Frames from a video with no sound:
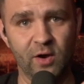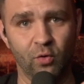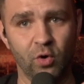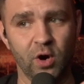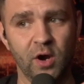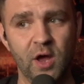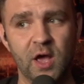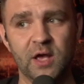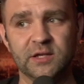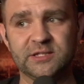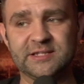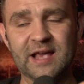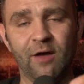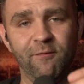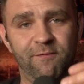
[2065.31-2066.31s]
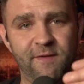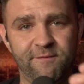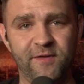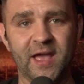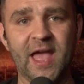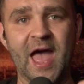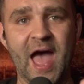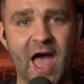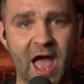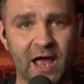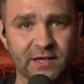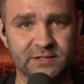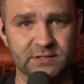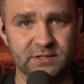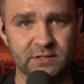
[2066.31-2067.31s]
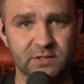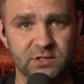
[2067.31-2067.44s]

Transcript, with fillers: Or salvific acts.